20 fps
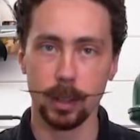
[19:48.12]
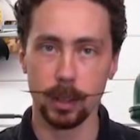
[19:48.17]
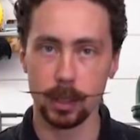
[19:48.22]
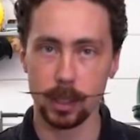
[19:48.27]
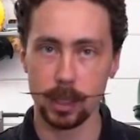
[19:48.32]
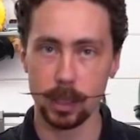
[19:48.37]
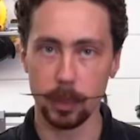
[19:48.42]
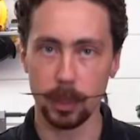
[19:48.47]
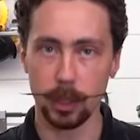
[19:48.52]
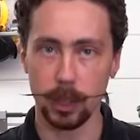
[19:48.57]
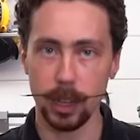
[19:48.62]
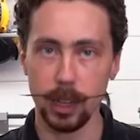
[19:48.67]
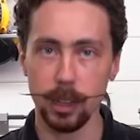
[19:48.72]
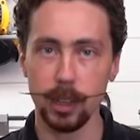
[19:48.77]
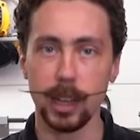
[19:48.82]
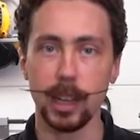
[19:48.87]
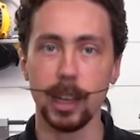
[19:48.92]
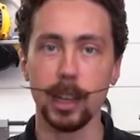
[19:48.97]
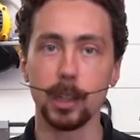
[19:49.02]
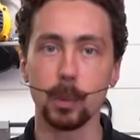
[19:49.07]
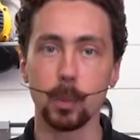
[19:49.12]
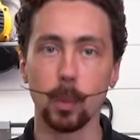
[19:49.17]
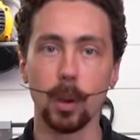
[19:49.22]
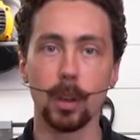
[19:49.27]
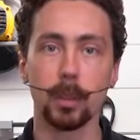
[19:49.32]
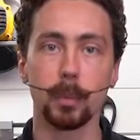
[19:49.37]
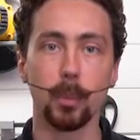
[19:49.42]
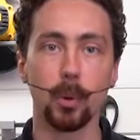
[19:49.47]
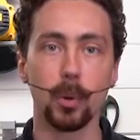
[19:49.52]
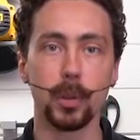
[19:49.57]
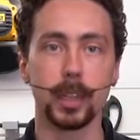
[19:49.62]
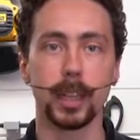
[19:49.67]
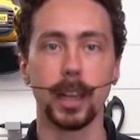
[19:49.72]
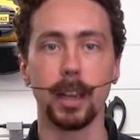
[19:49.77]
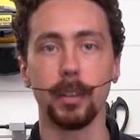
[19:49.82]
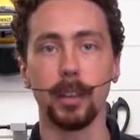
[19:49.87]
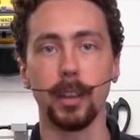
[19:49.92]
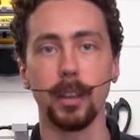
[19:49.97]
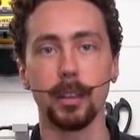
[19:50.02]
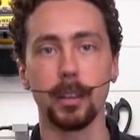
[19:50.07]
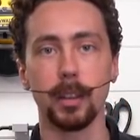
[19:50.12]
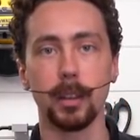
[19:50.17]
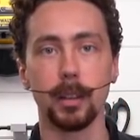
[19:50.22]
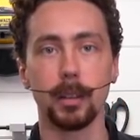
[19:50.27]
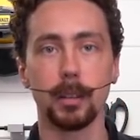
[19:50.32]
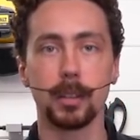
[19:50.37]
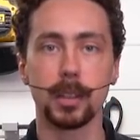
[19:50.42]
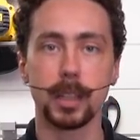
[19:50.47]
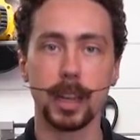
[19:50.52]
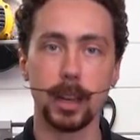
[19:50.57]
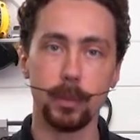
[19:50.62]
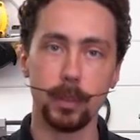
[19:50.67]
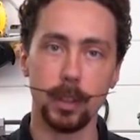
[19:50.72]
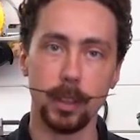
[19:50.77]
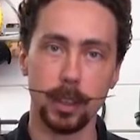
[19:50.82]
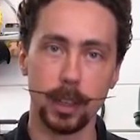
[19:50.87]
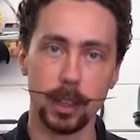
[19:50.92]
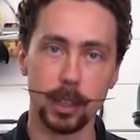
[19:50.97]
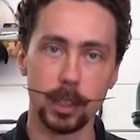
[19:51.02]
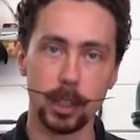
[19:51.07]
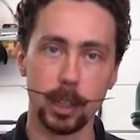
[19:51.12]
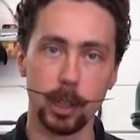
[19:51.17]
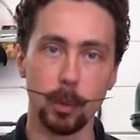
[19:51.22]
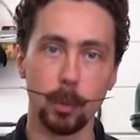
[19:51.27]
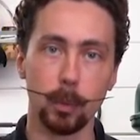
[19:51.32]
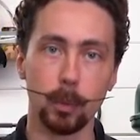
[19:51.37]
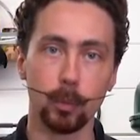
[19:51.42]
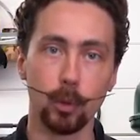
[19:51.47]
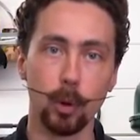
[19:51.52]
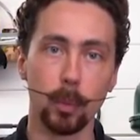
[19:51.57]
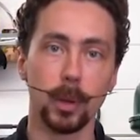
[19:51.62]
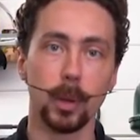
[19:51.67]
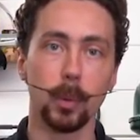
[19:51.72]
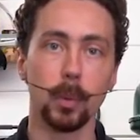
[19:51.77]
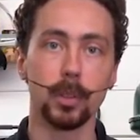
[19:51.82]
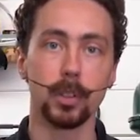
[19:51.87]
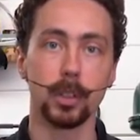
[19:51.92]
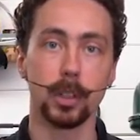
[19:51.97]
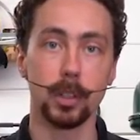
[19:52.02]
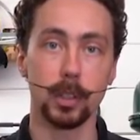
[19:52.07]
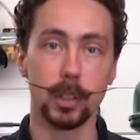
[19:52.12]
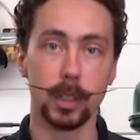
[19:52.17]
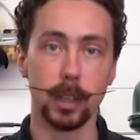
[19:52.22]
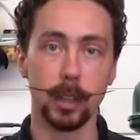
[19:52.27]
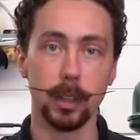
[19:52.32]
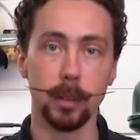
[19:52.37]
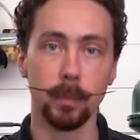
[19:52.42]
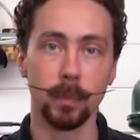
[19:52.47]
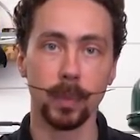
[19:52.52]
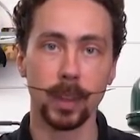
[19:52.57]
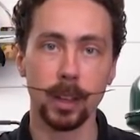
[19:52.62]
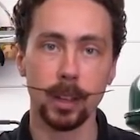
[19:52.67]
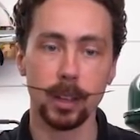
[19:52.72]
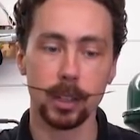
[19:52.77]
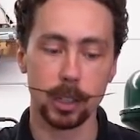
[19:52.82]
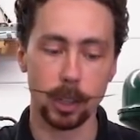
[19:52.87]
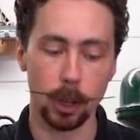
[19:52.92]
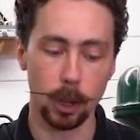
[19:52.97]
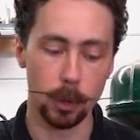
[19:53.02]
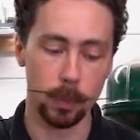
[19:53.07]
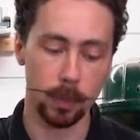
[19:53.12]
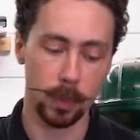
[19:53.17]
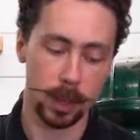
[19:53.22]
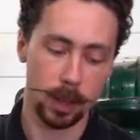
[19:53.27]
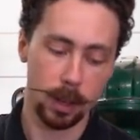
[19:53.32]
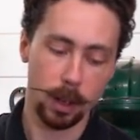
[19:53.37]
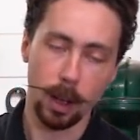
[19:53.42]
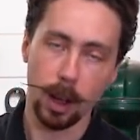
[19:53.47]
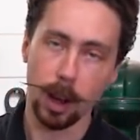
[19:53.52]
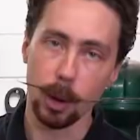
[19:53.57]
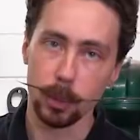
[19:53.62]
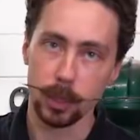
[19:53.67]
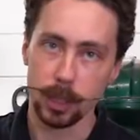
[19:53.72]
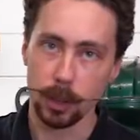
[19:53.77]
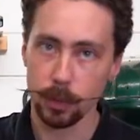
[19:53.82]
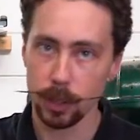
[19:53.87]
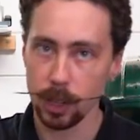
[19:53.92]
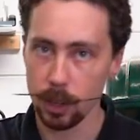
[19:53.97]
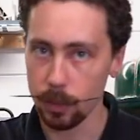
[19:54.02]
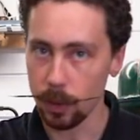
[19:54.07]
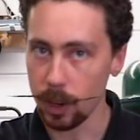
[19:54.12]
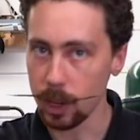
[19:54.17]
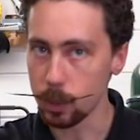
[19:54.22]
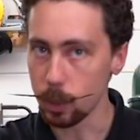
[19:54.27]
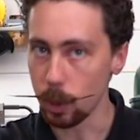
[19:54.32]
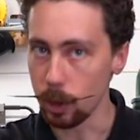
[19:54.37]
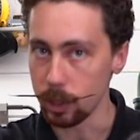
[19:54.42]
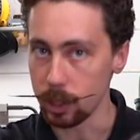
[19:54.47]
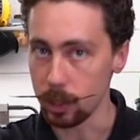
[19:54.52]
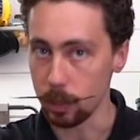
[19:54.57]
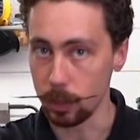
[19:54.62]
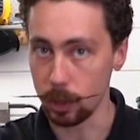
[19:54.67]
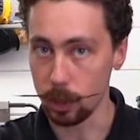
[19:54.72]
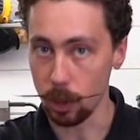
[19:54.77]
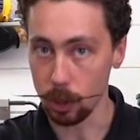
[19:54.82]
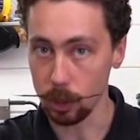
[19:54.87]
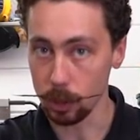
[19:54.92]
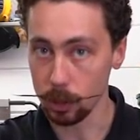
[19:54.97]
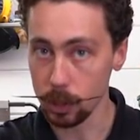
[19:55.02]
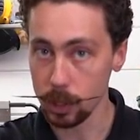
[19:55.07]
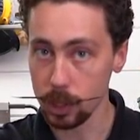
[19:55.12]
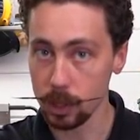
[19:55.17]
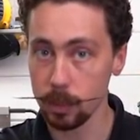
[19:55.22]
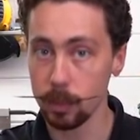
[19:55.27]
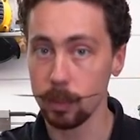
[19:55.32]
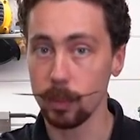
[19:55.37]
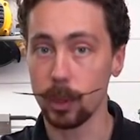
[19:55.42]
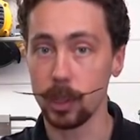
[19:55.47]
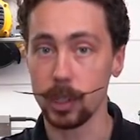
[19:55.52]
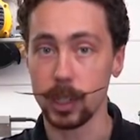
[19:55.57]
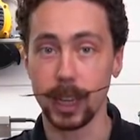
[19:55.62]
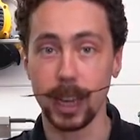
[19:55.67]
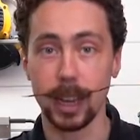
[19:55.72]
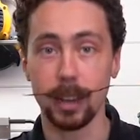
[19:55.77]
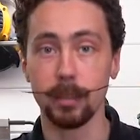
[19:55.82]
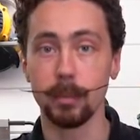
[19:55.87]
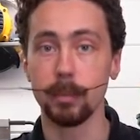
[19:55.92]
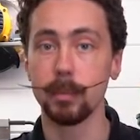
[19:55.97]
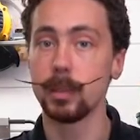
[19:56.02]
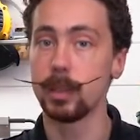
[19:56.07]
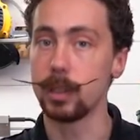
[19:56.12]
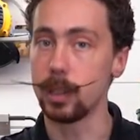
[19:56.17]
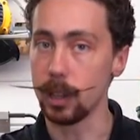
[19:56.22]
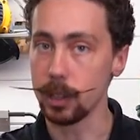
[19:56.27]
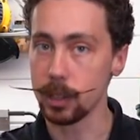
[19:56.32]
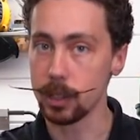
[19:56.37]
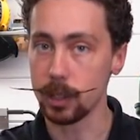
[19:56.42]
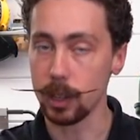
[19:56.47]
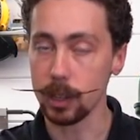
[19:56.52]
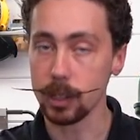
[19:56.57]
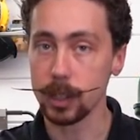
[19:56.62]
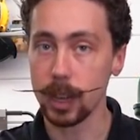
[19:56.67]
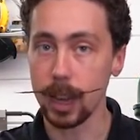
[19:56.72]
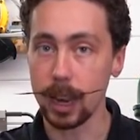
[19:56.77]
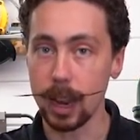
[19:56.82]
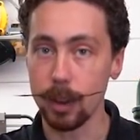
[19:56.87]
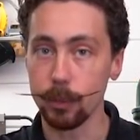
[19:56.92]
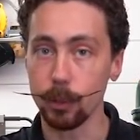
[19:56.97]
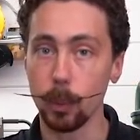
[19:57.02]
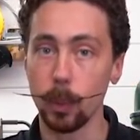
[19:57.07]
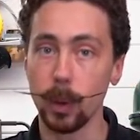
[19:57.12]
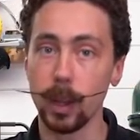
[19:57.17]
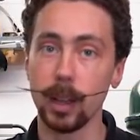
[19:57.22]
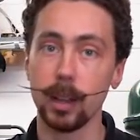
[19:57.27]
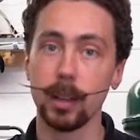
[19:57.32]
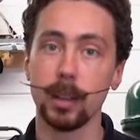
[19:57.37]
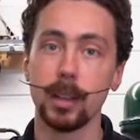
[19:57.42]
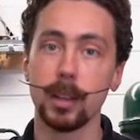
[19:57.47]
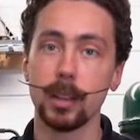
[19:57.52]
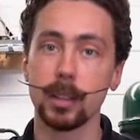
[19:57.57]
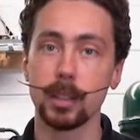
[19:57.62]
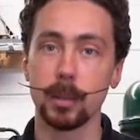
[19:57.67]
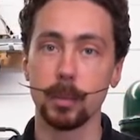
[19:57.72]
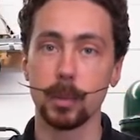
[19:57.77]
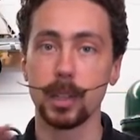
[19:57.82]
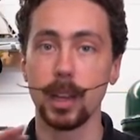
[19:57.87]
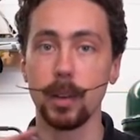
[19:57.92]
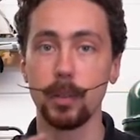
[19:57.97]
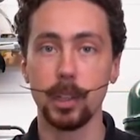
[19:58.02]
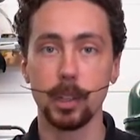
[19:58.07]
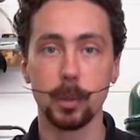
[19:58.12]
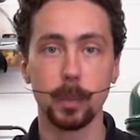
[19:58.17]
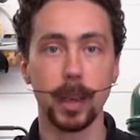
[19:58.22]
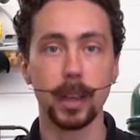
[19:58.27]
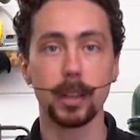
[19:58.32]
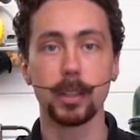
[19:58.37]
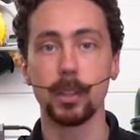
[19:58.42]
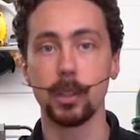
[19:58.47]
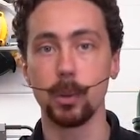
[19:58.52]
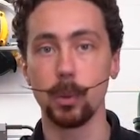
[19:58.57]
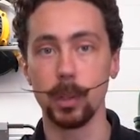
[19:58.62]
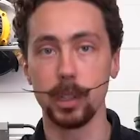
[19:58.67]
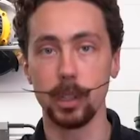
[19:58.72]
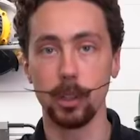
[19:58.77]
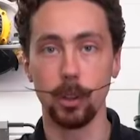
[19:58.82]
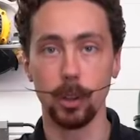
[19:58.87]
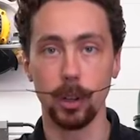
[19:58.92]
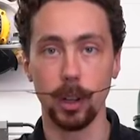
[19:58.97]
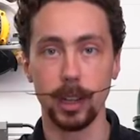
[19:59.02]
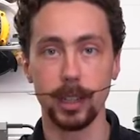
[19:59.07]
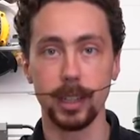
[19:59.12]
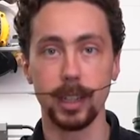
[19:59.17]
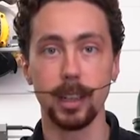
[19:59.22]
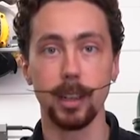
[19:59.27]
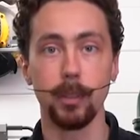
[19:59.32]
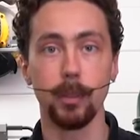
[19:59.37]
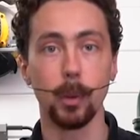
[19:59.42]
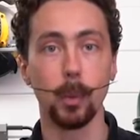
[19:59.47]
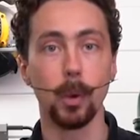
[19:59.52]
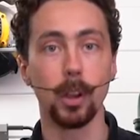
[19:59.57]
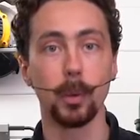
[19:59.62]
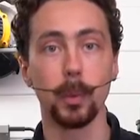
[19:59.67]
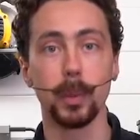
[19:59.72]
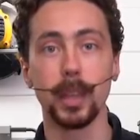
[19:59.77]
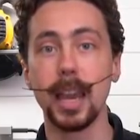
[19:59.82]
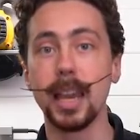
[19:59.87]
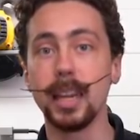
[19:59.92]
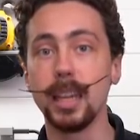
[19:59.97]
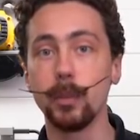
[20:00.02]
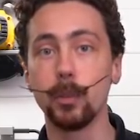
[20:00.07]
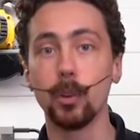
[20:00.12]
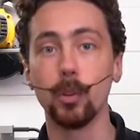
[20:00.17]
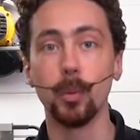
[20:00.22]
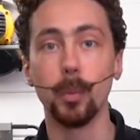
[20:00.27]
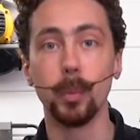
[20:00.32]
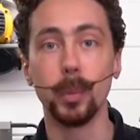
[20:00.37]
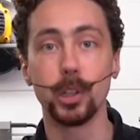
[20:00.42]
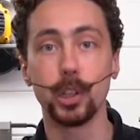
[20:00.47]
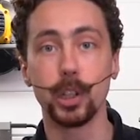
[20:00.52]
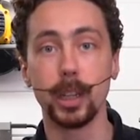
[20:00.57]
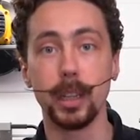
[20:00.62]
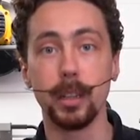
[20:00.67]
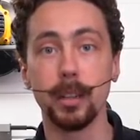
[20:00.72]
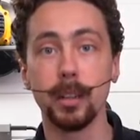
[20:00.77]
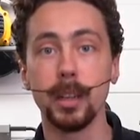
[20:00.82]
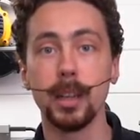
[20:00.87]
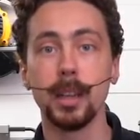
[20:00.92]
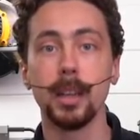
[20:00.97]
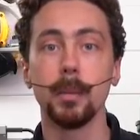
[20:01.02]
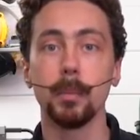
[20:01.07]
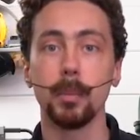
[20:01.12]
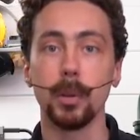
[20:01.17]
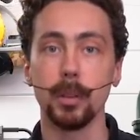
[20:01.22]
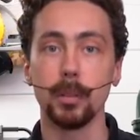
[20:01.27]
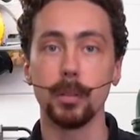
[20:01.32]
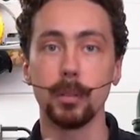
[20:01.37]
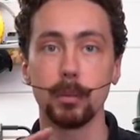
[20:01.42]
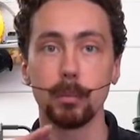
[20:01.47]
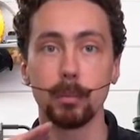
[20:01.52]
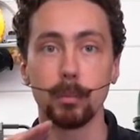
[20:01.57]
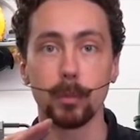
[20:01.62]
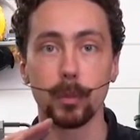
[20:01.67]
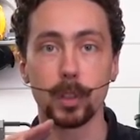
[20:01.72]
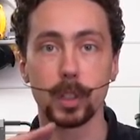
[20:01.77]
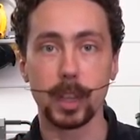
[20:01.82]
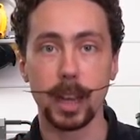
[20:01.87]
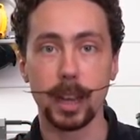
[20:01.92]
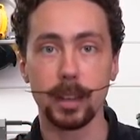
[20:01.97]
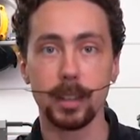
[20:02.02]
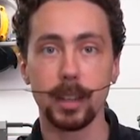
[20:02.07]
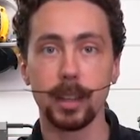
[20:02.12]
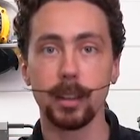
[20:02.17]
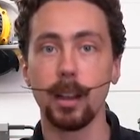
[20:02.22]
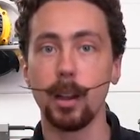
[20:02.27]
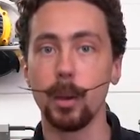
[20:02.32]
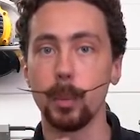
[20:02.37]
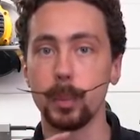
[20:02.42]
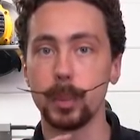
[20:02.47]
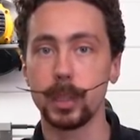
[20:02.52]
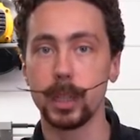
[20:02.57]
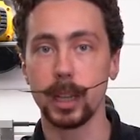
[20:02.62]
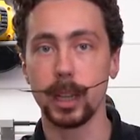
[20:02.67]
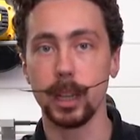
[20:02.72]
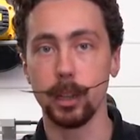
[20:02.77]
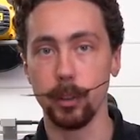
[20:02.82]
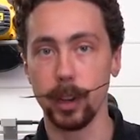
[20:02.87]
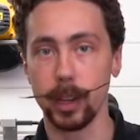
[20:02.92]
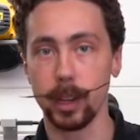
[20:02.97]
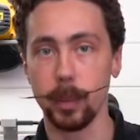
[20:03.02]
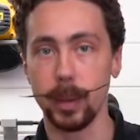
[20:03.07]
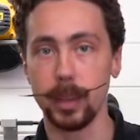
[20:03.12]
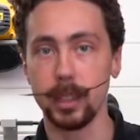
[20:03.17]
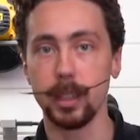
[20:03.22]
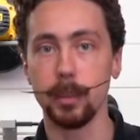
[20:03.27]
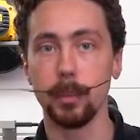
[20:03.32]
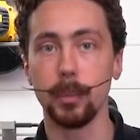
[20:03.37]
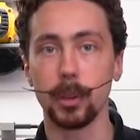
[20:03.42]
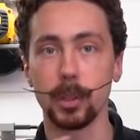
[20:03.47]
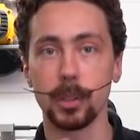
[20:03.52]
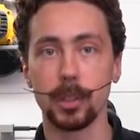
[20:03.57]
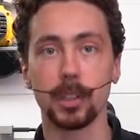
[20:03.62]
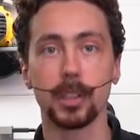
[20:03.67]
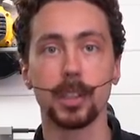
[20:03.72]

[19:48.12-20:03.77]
Similarly, it's worth pointing out the other safety things that you probably want to consider. So I would definitely advise wearing some goggles, because again, dust does get everywhere. Some safety specs, it's always a good idea if you're working with any form of machine, but sanding, I would particularly recommend it because the